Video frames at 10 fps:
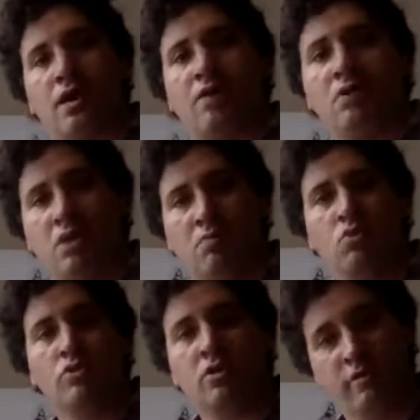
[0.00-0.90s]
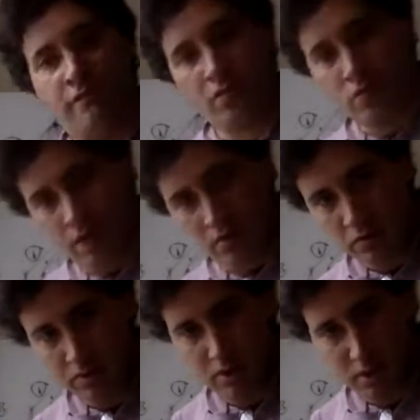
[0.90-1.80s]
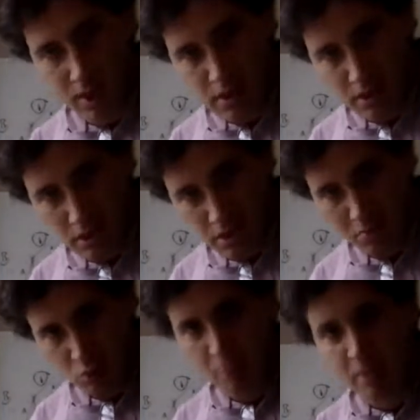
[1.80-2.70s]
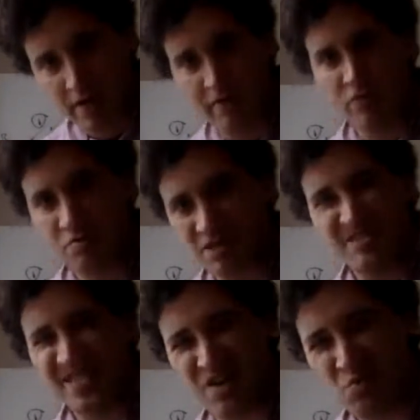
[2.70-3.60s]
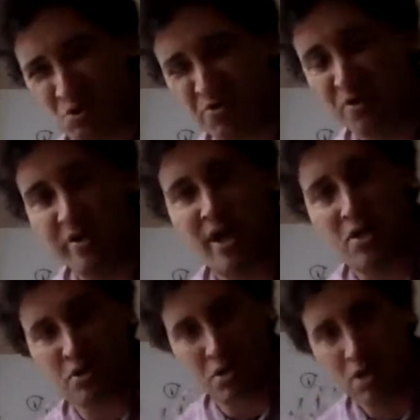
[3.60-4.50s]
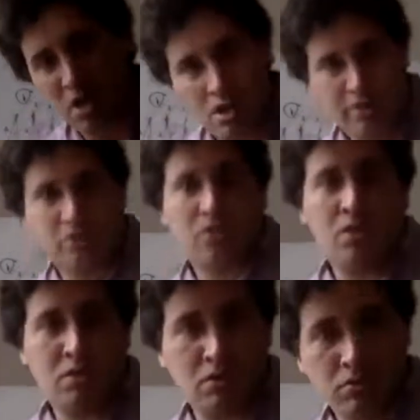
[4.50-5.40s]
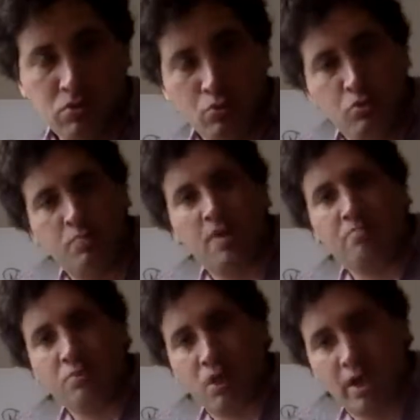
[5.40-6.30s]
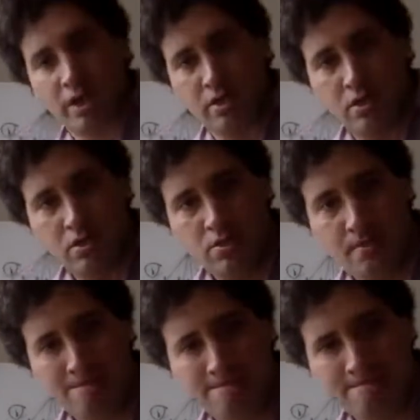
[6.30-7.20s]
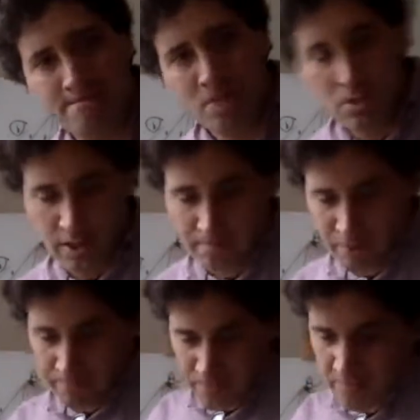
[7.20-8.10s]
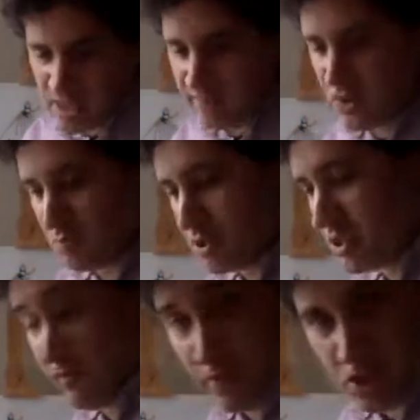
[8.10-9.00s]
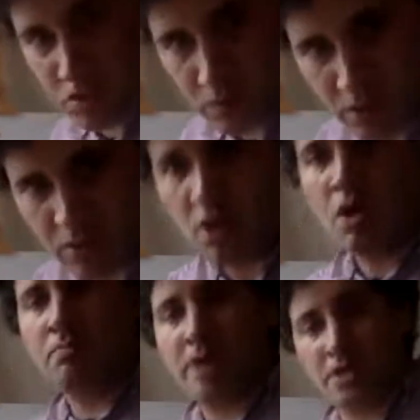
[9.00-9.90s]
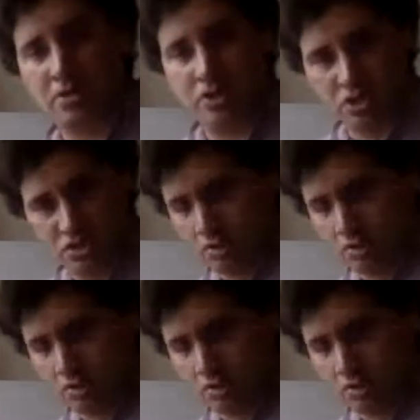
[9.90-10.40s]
outcome or the unfair way it was decided is more painful to me. It's not worth the $1, let's say, to lose my pride. Okay, but let me give the specifics. We can model this in